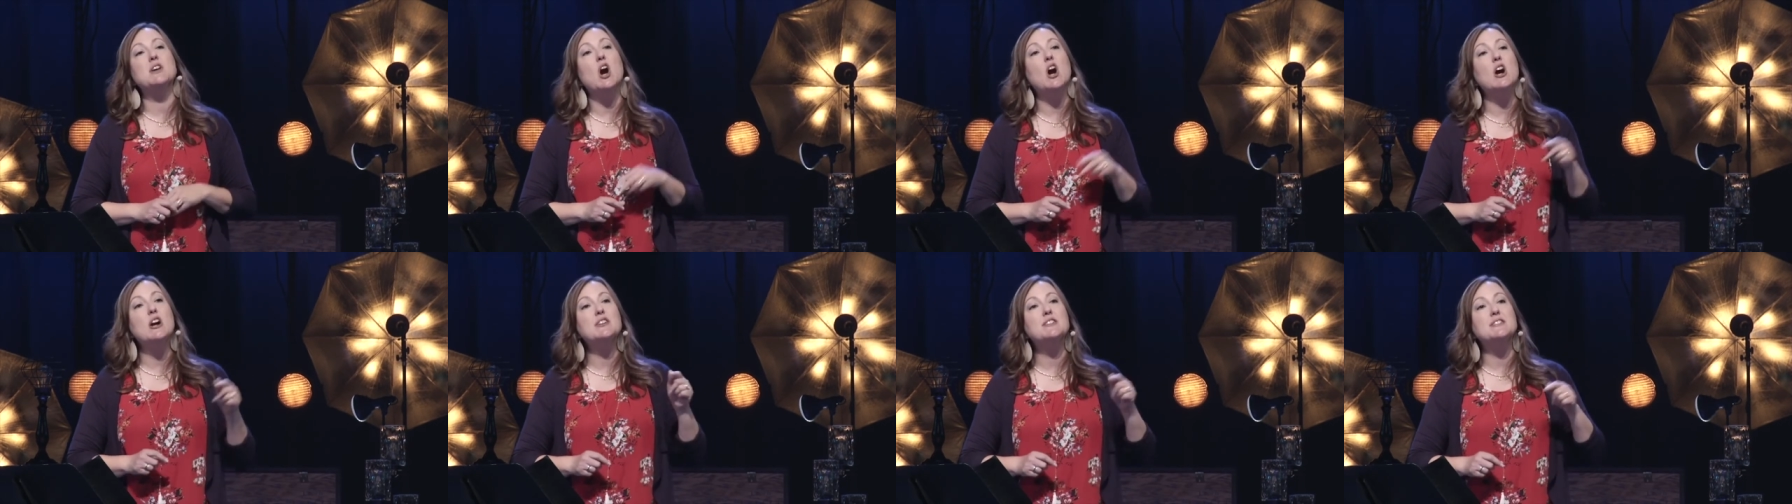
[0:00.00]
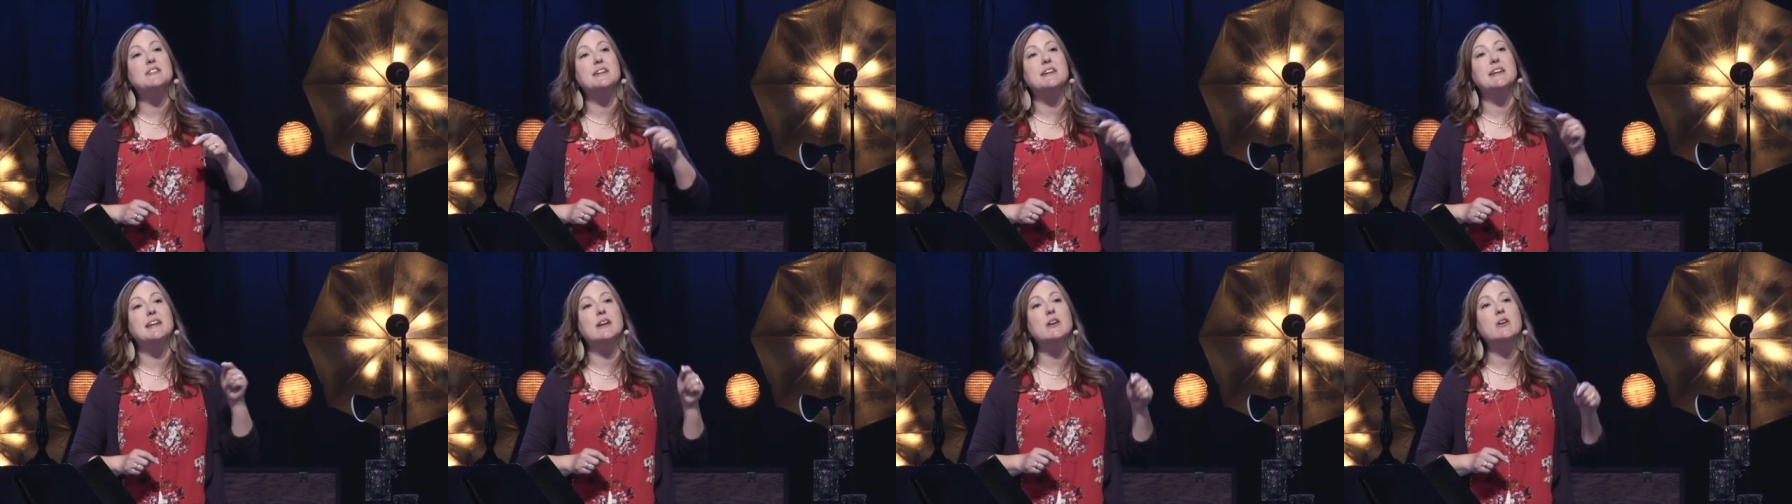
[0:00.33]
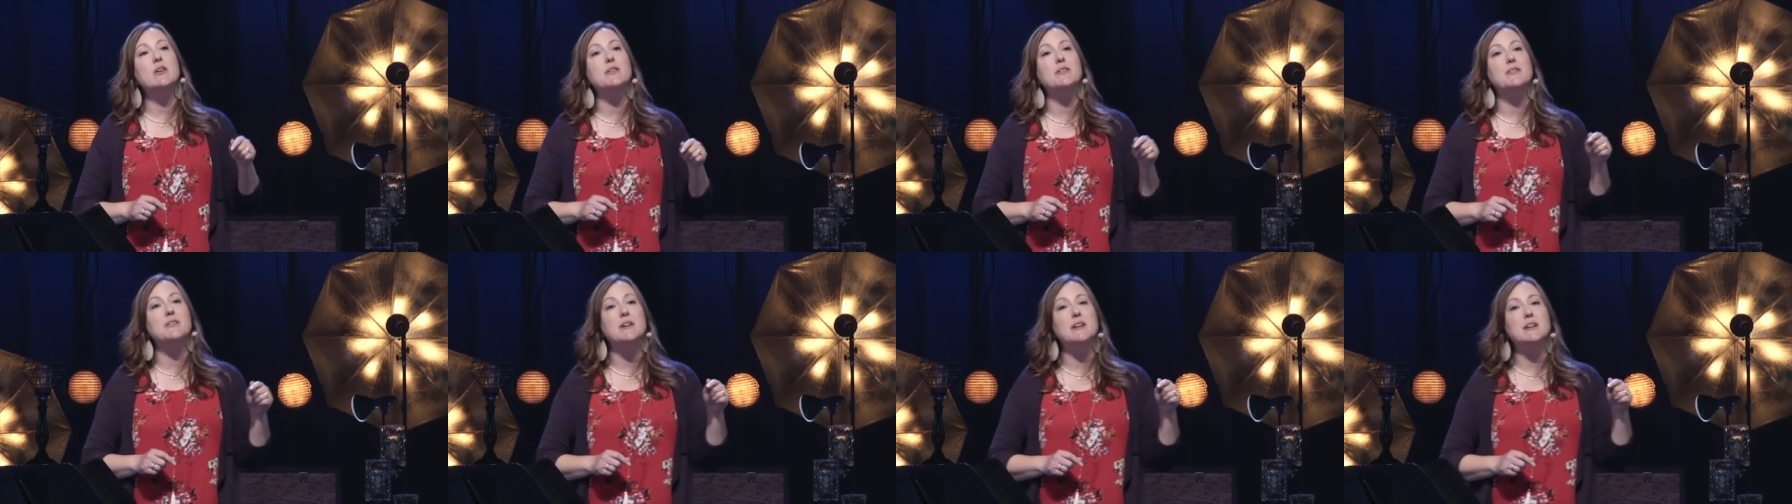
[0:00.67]
hard to
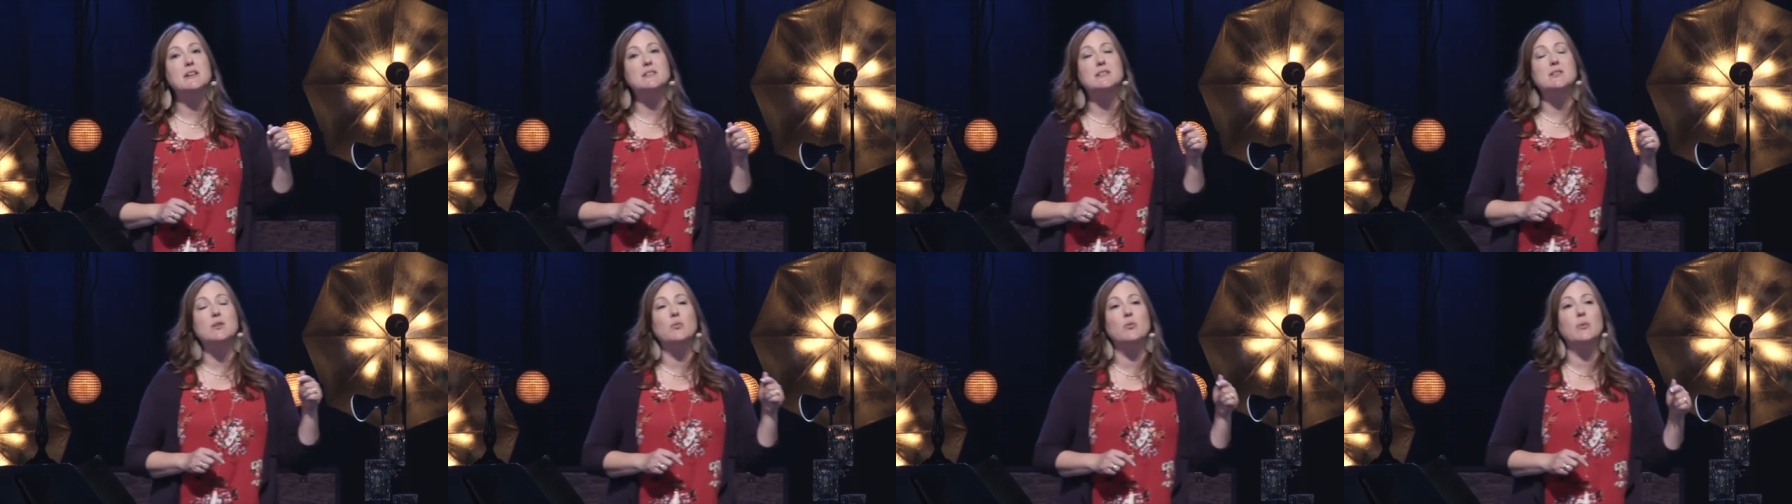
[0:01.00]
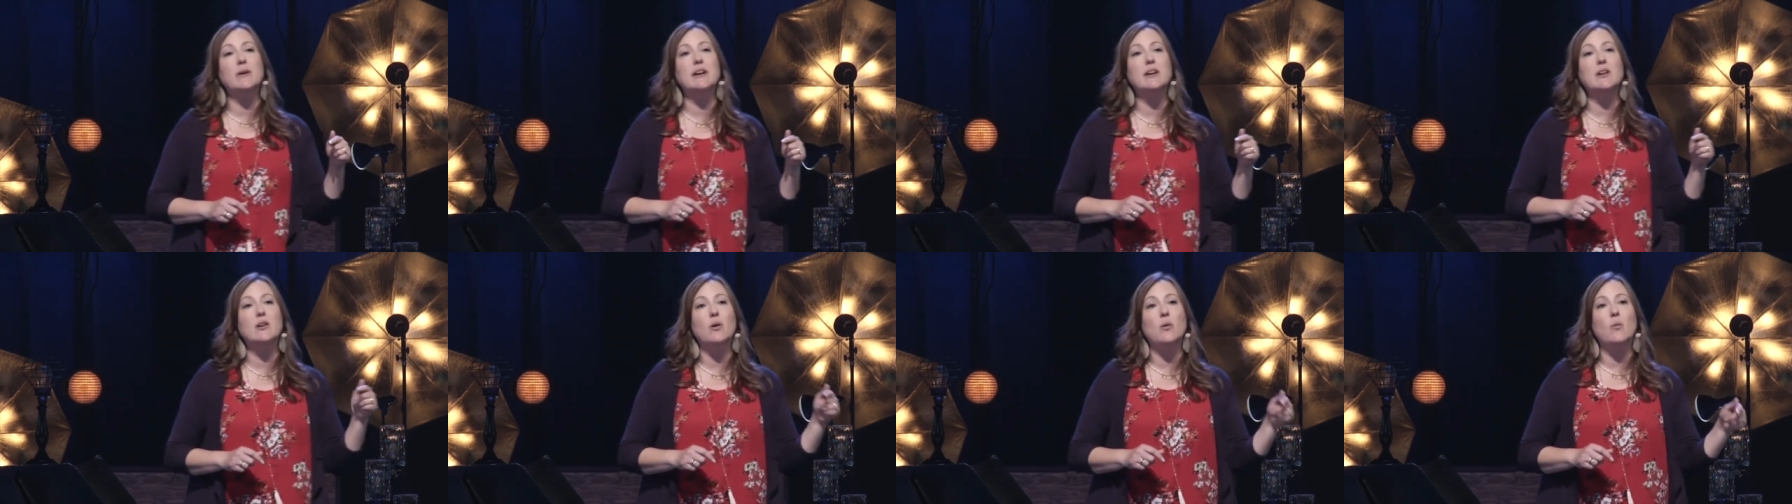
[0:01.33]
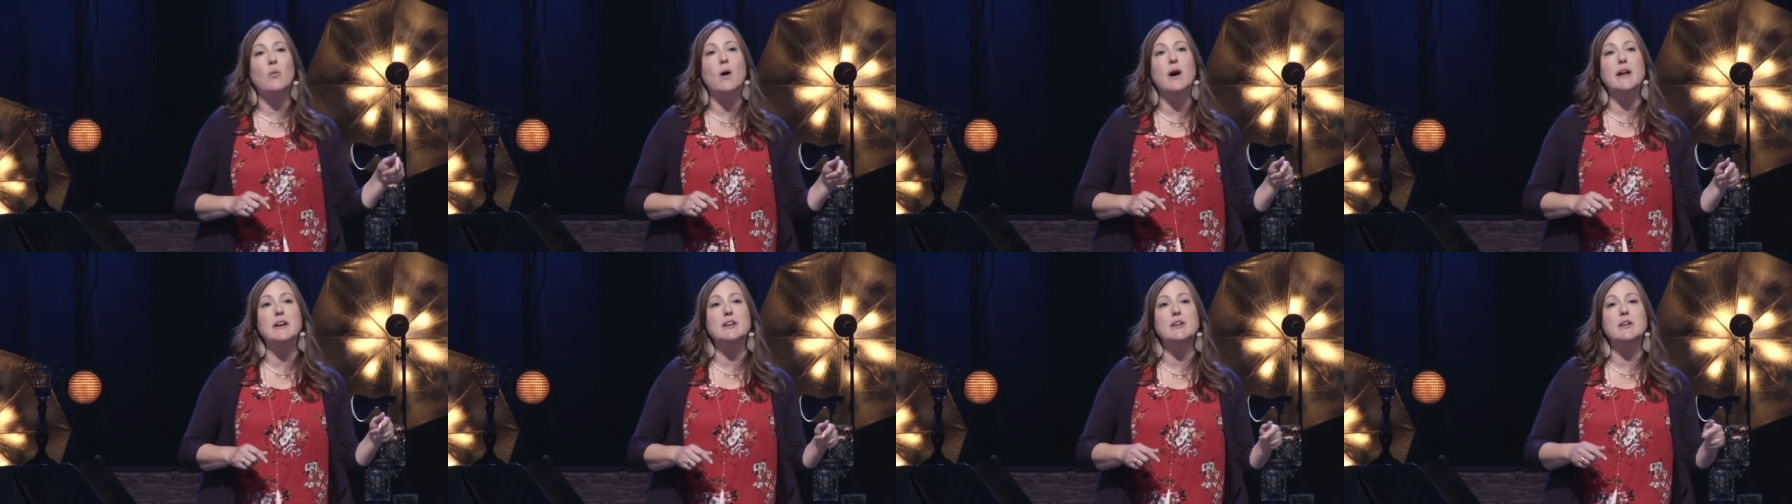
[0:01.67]
hear things that we don't
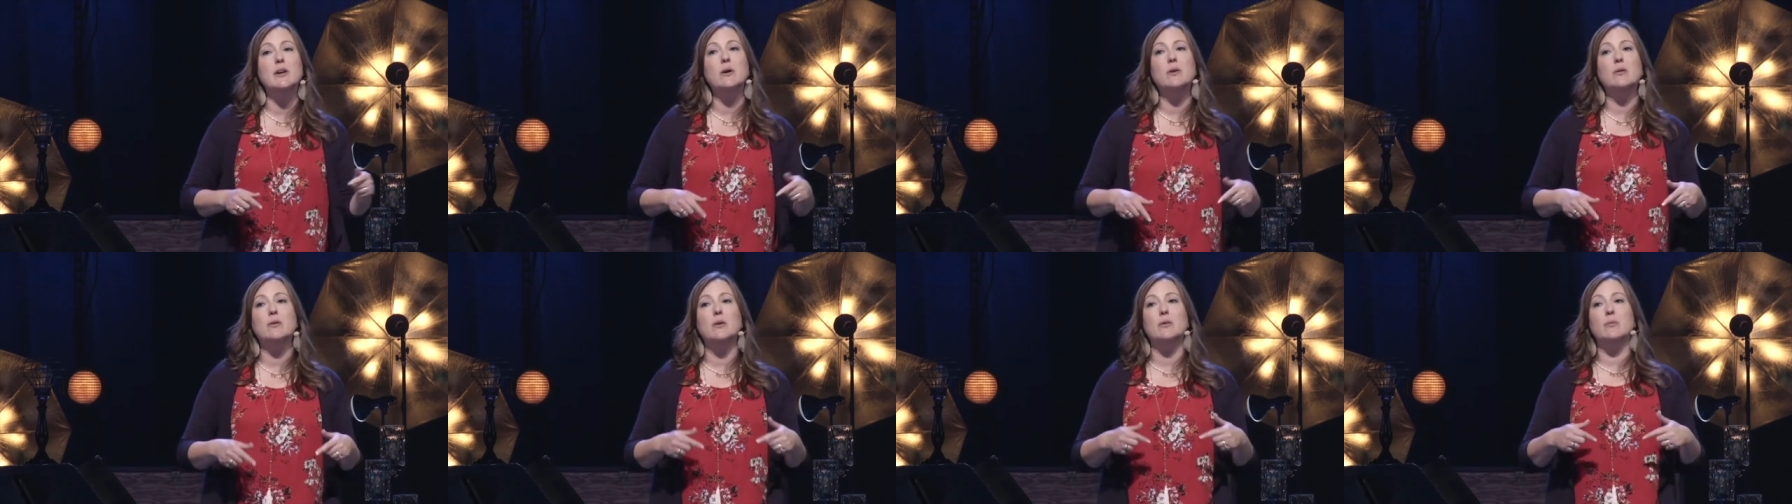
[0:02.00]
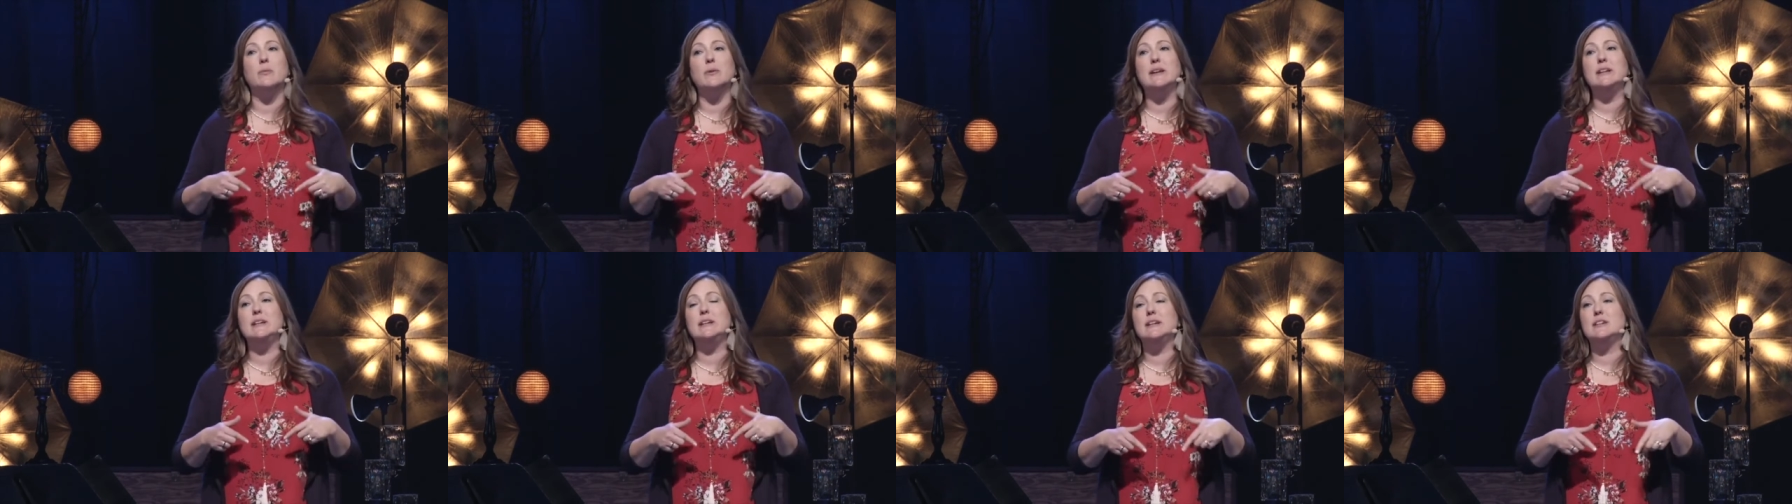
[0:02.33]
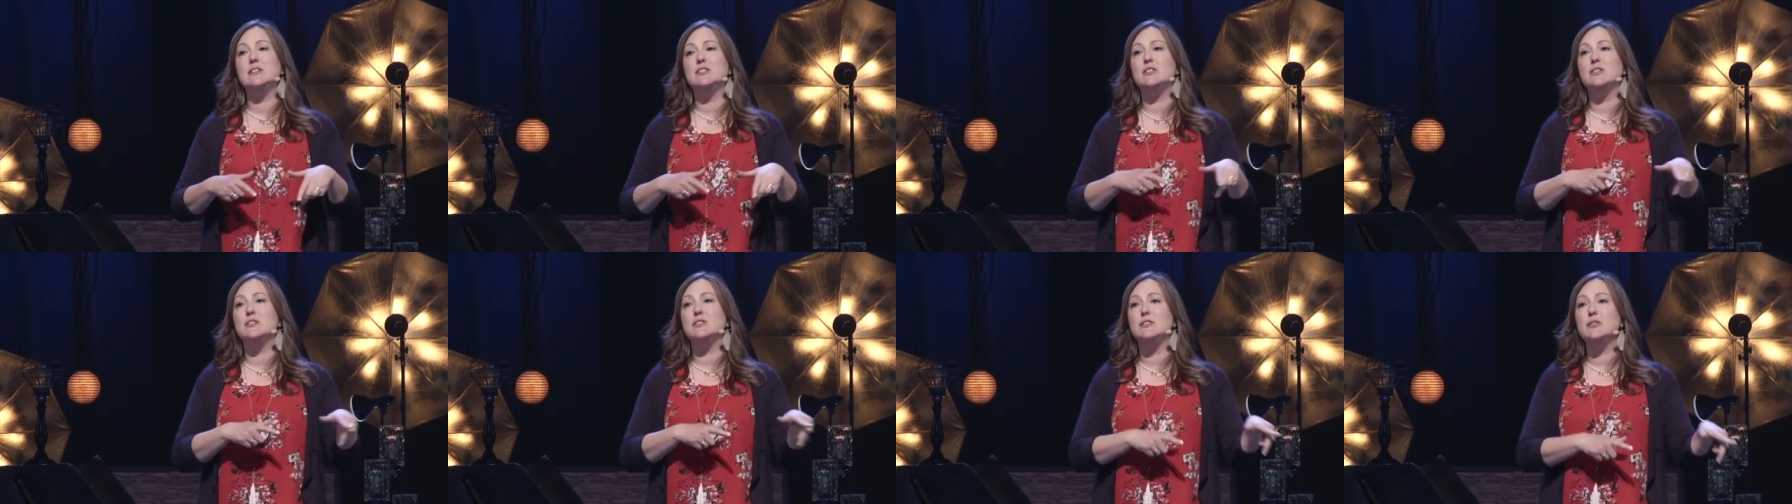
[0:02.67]
want to know that we
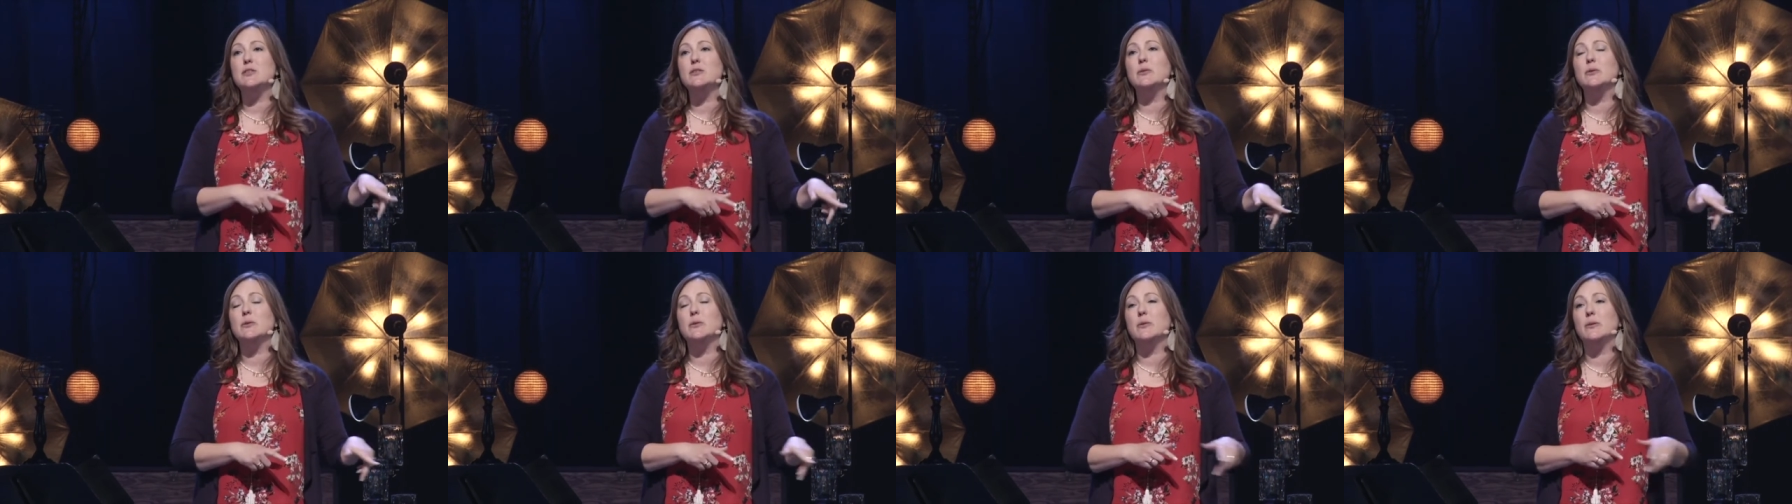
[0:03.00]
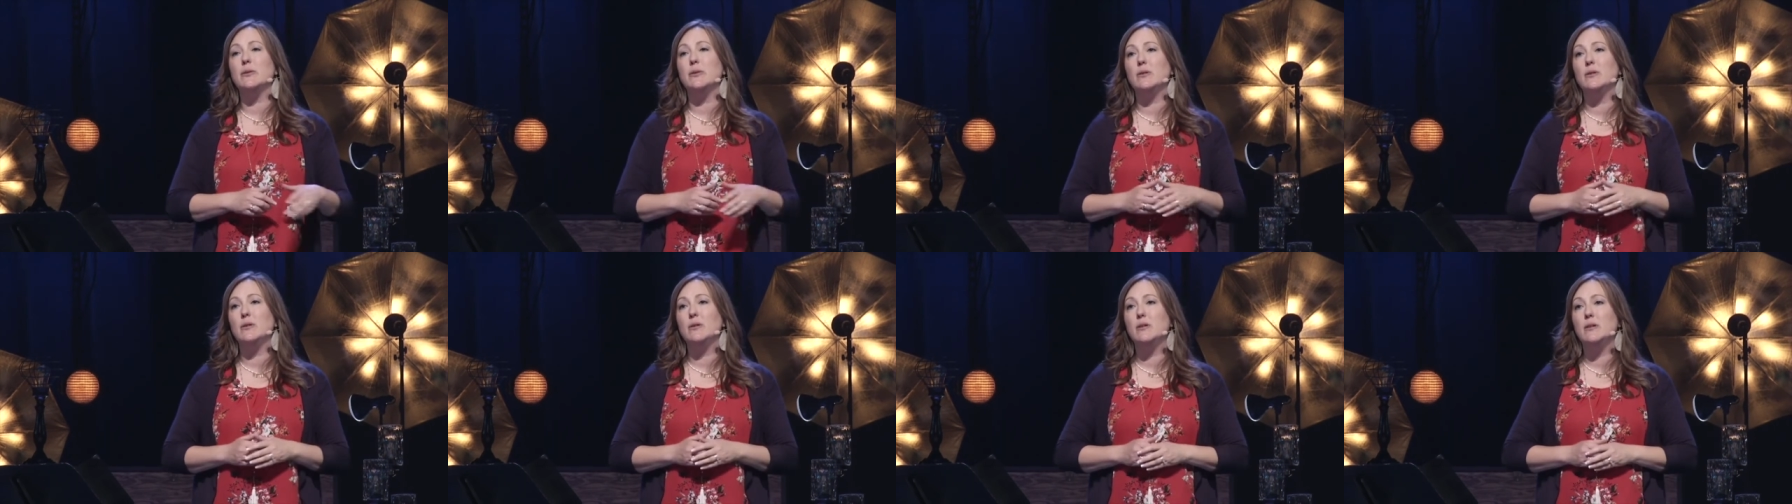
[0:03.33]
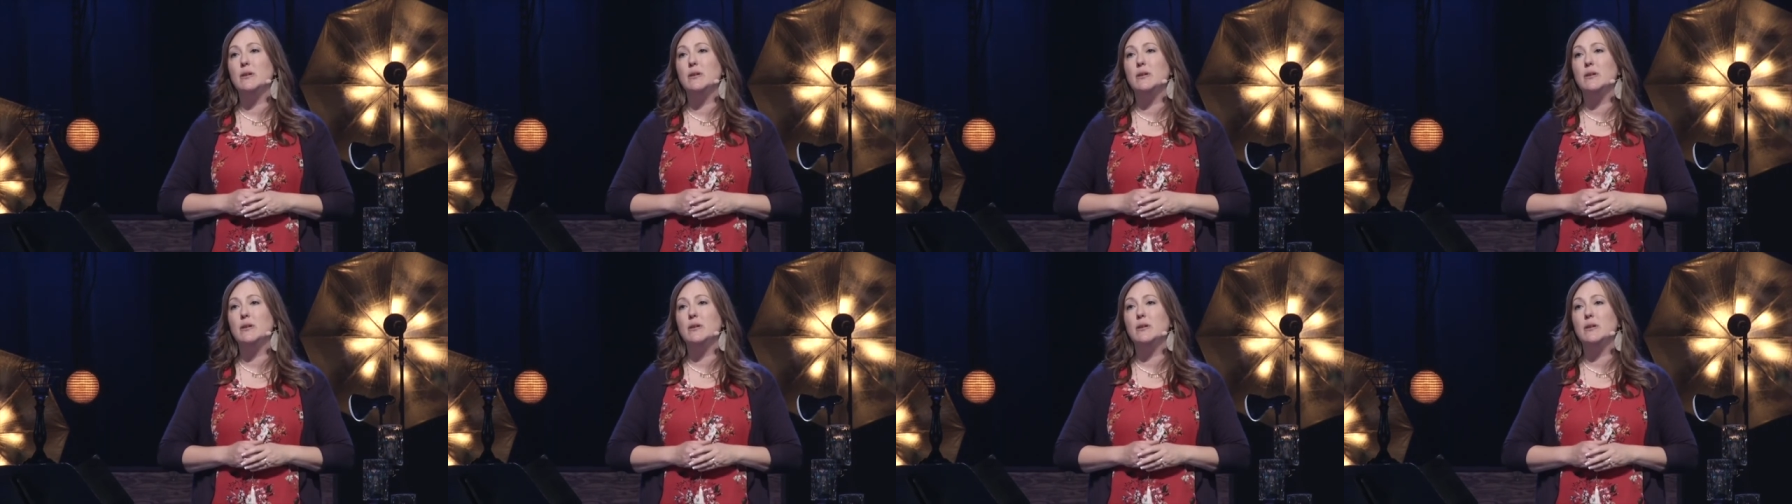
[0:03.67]
need to do.